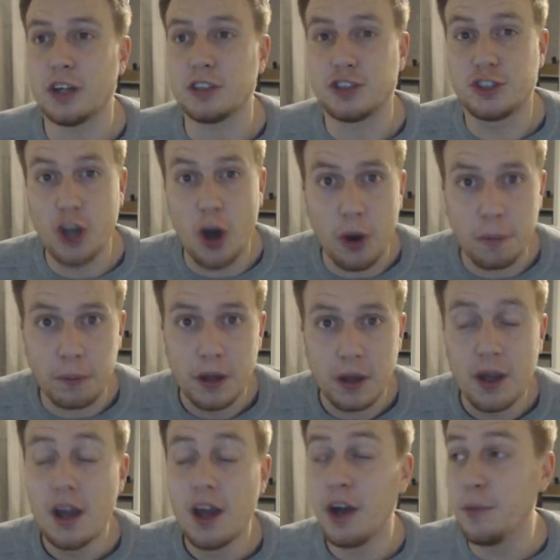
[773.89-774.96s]
We are top
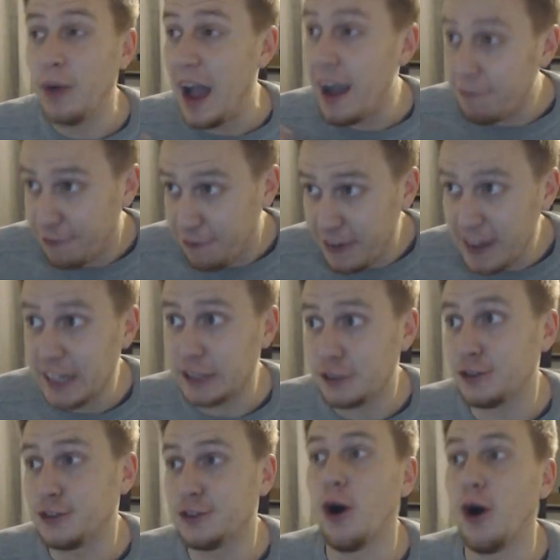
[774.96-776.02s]
and have
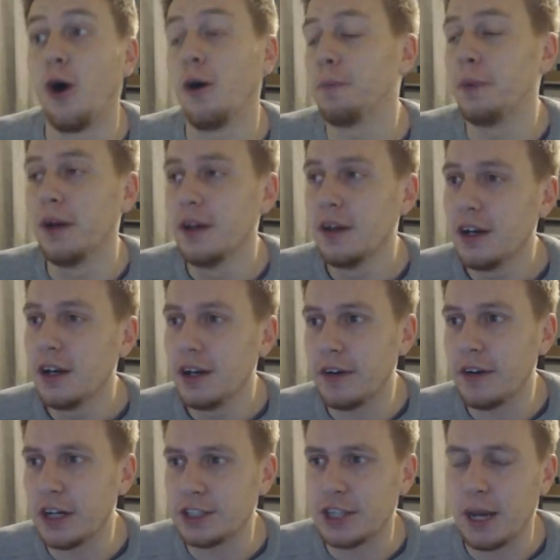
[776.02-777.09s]
finished top
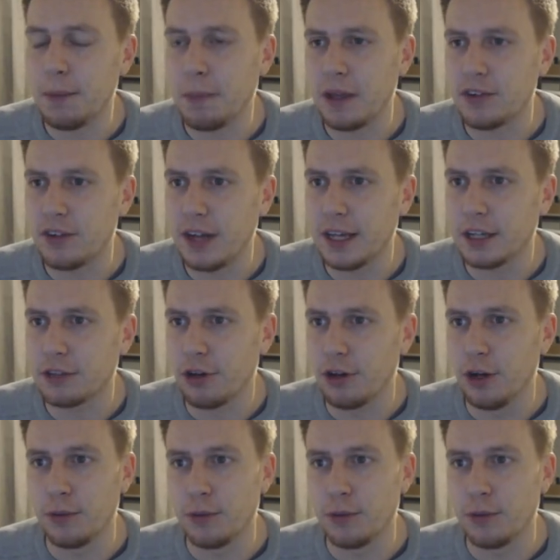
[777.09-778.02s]
of our Champions League